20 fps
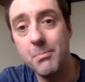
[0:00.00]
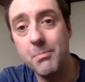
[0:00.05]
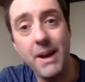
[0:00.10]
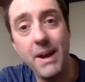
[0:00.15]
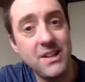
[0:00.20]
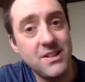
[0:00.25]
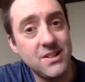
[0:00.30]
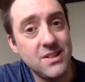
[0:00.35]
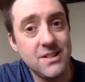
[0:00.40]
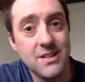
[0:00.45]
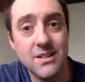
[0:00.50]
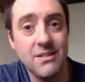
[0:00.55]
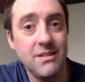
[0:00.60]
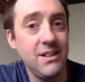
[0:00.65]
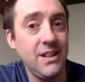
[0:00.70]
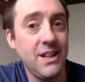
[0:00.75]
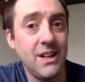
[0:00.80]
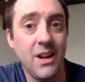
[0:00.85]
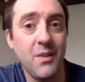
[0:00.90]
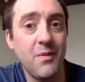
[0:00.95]

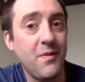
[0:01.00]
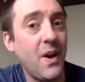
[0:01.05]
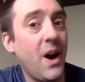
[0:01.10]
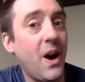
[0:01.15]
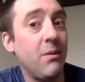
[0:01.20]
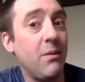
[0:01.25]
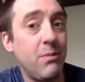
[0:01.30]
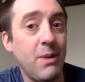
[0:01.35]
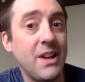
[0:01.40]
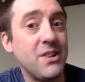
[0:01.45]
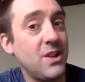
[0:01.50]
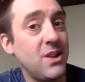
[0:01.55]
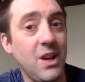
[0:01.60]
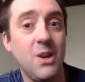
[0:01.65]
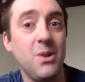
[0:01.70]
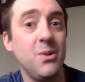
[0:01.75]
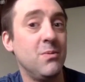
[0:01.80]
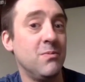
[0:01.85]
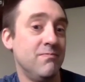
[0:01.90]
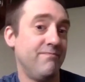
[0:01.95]
turn-based, fire
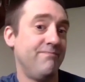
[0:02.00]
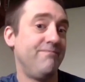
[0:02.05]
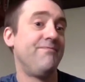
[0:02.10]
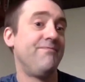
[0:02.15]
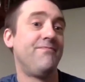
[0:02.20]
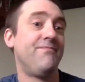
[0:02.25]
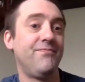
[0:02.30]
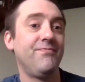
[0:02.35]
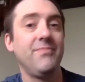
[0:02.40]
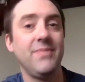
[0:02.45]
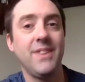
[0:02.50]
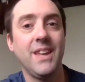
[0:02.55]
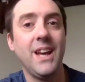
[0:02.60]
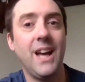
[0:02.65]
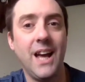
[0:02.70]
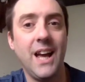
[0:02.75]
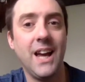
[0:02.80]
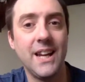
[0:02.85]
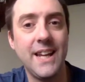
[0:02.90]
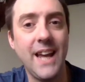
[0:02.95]
rescue
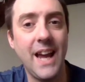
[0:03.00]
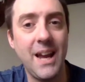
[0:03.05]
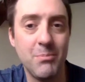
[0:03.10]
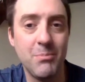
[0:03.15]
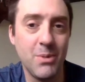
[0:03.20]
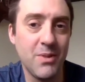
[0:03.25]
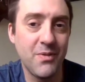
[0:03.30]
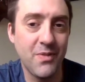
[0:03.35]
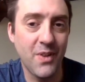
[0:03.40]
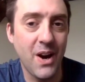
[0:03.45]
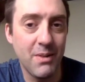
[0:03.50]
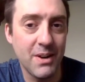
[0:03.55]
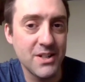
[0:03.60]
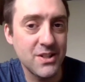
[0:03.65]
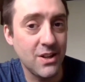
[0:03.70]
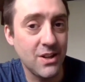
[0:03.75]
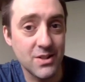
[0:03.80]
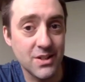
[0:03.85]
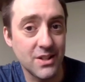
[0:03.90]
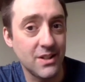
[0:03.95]
game with
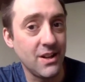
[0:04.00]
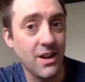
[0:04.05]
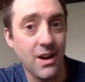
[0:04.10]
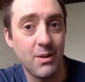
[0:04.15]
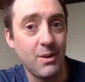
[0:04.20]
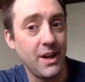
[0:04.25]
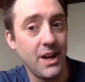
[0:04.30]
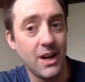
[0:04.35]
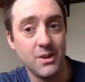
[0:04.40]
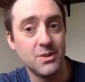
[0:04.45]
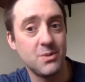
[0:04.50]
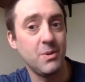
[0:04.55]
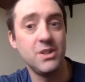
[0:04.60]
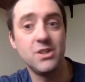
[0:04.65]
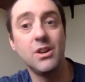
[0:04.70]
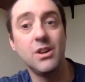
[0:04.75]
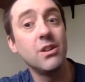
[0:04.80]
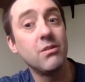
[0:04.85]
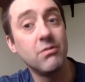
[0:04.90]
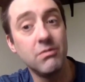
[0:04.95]
fire rescue
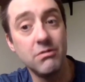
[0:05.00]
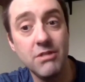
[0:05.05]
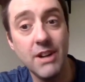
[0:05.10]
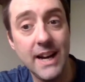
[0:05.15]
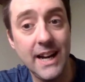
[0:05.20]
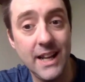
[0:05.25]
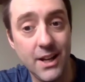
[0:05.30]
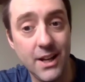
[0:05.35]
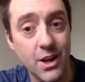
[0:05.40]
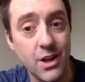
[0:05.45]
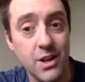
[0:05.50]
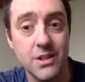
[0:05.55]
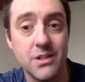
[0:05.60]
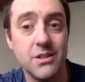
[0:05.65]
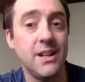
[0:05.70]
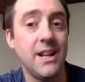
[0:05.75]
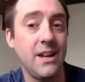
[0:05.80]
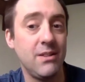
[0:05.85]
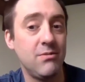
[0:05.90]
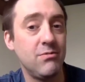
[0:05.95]
scenarios, which looked really
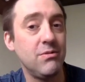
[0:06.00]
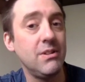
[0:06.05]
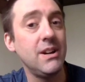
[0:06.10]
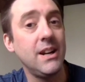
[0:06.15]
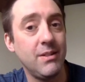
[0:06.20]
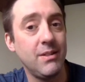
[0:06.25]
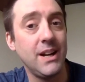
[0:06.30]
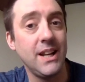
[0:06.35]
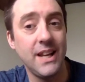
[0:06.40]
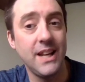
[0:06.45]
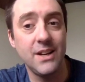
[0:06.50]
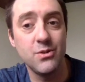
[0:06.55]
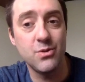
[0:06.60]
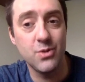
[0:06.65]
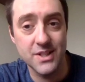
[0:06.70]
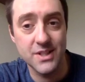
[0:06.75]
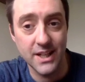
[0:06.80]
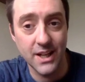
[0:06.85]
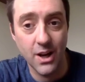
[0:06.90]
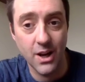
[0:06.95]
good and had really,
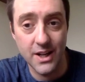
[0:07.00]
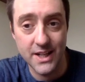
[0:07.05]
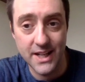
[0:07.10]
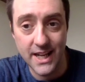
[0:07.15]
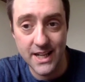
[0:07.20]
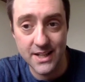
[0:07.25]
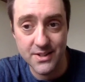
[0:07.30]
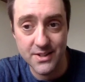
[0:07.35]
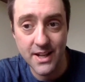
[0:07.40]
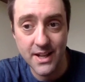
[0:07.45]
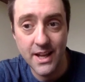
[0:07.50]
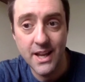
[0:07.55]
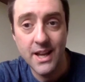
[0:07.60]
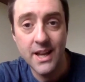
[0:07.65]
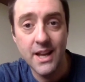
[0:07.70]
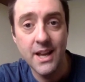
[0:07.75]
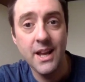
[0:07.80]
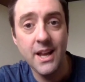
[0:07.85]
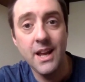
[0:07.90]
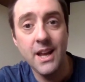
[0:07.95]
really interesting ideas.
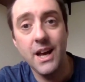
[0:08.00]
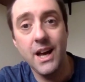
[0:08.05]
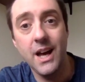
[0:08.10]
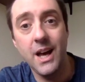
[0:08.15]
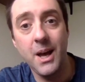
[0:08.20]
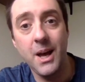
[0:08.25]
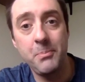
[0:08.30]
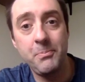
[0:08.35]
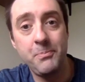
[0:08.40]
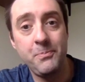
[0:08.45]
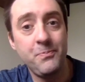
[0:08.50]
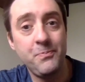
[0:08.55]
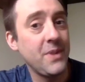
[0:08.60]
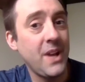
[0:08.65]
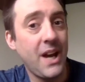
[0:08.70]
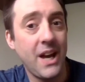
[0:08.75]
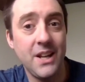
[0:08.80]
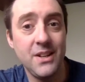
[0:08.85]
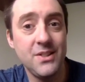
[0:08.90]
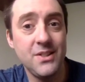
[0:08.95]

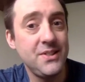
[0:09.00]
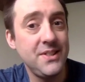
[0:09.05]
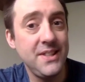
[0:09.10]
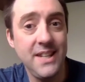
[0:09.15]
And